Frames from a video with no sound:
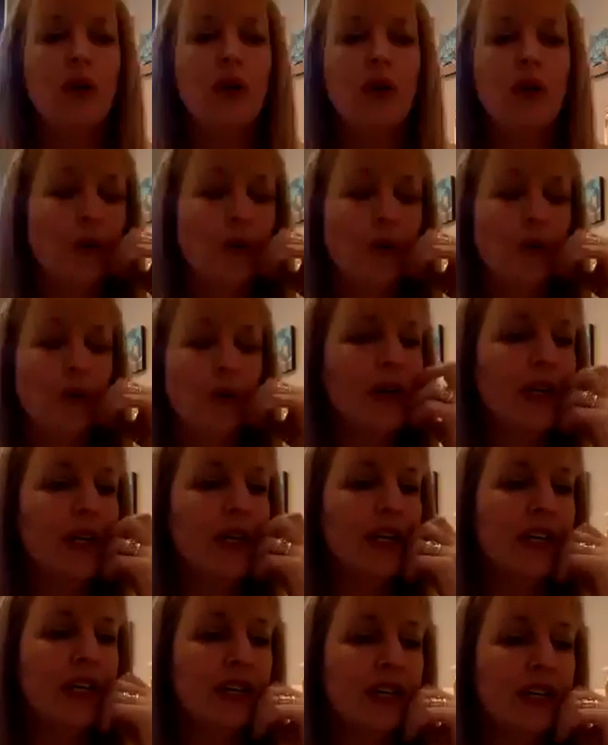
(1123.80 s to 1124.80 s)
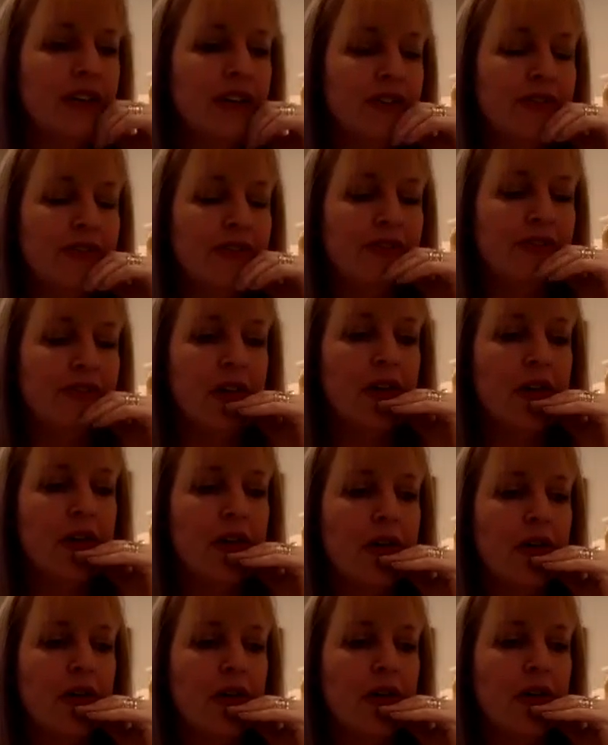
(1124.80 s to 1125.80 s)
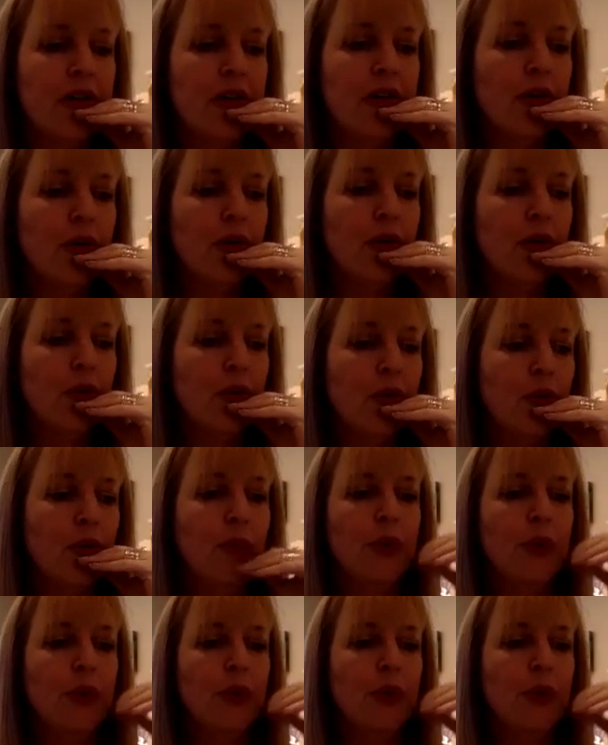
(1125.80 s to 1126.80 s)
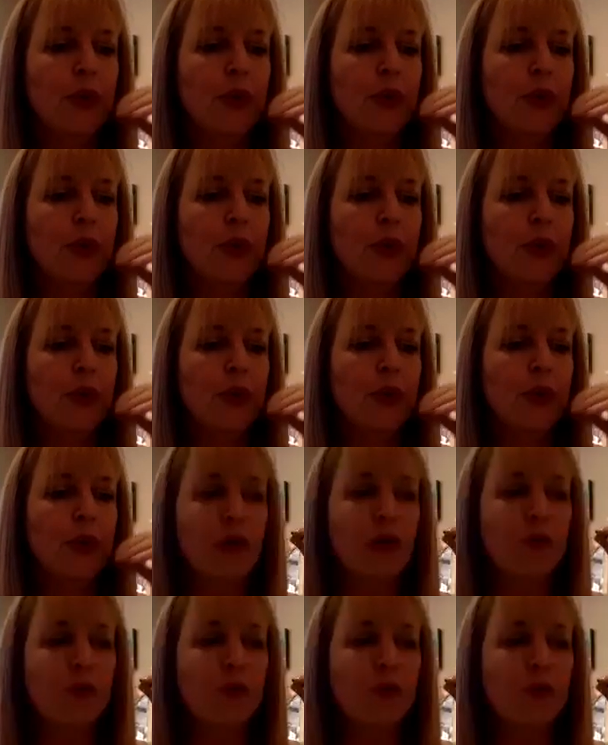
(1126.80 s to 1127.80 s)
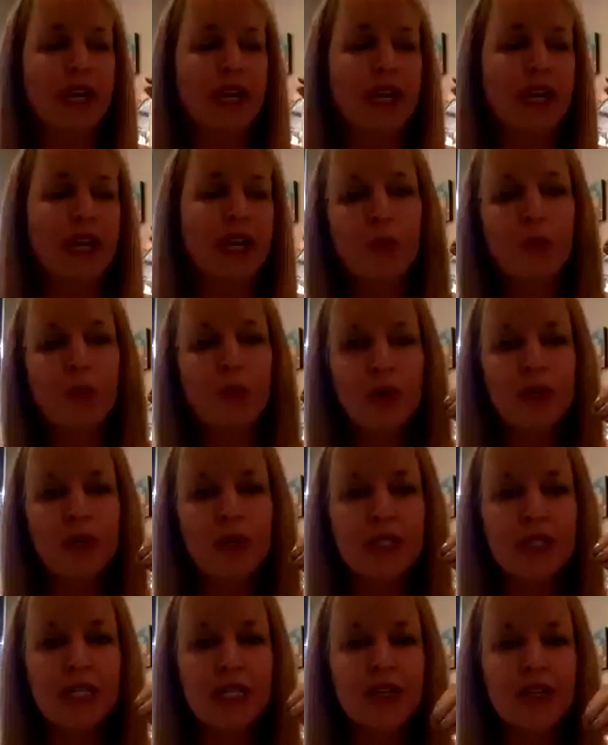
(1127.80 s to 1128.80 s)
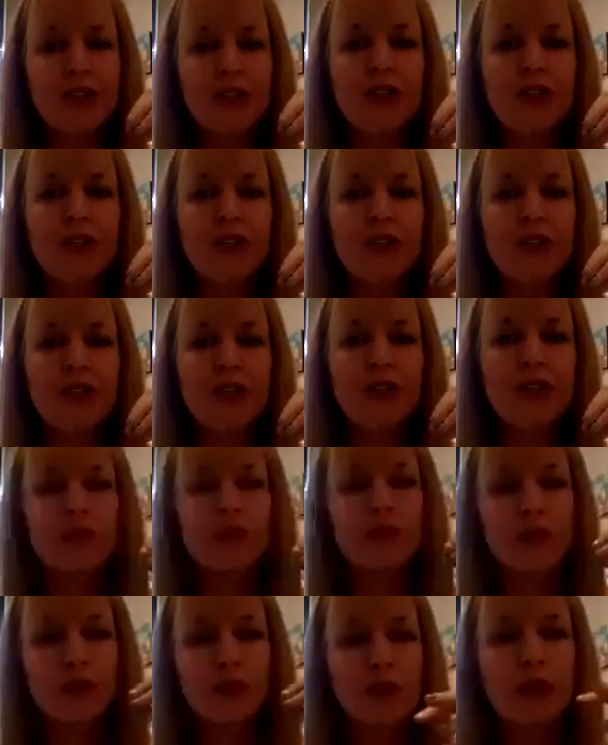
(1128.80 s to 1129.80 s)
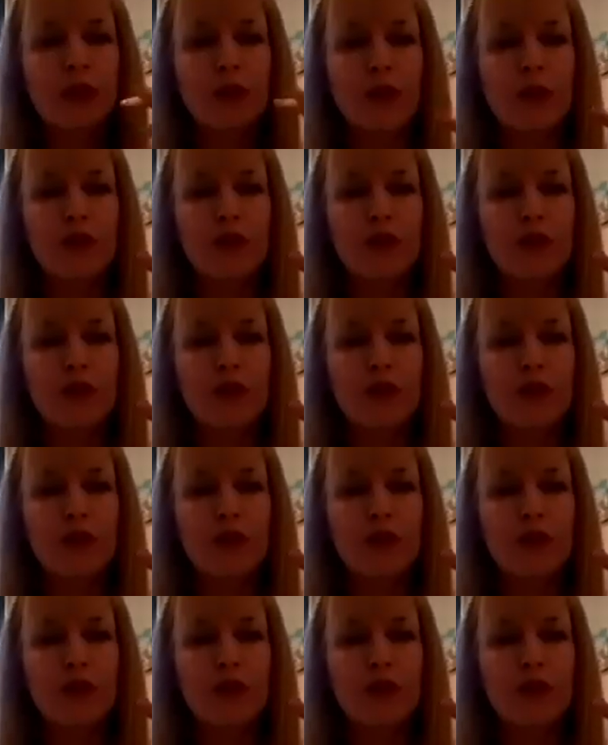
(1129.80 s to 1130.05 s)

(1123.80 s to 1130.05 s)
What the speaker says: what if we paid more attention to the